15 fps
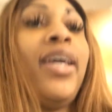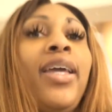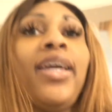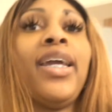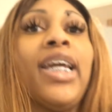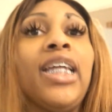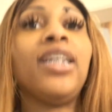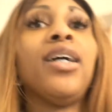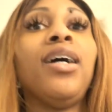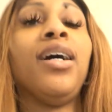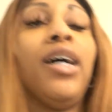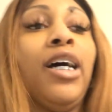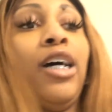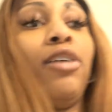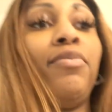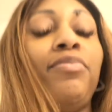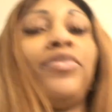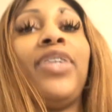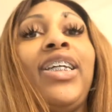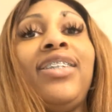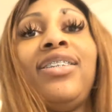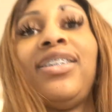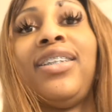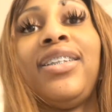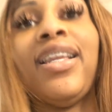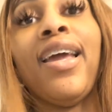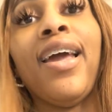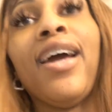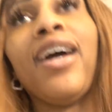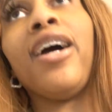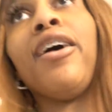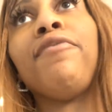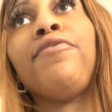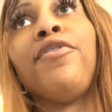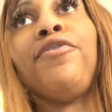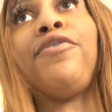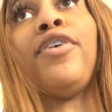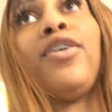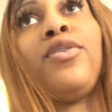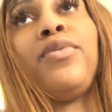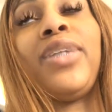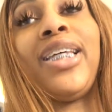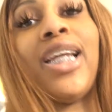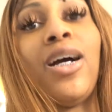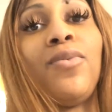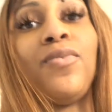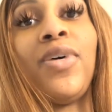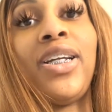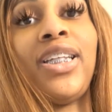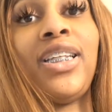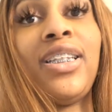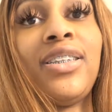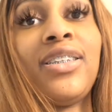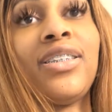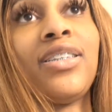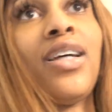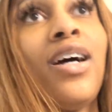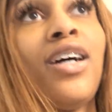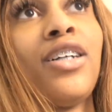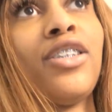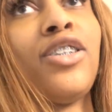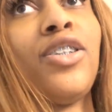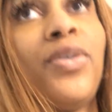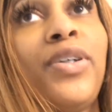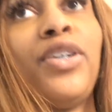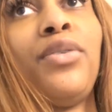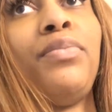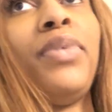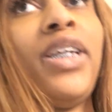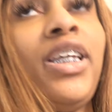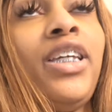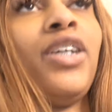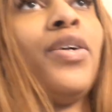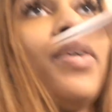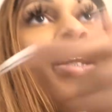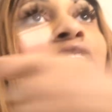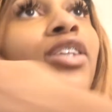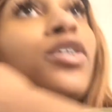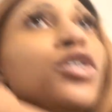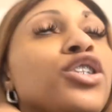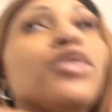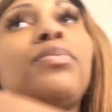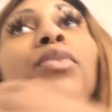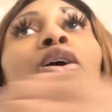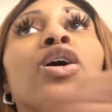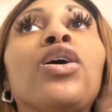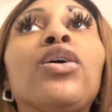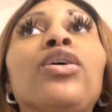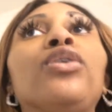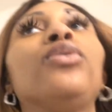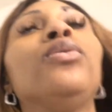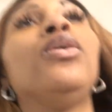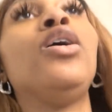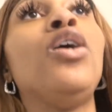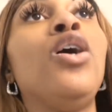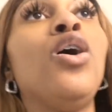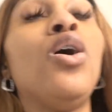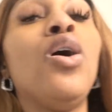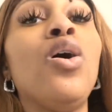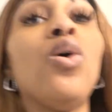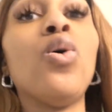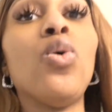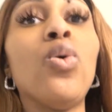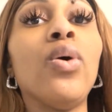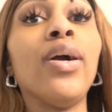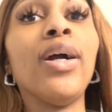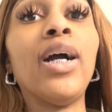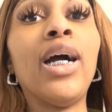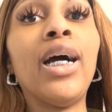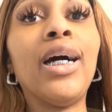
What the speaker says: and they didn't have the phone that I wanted in stock, so it'll be here either tomorrow or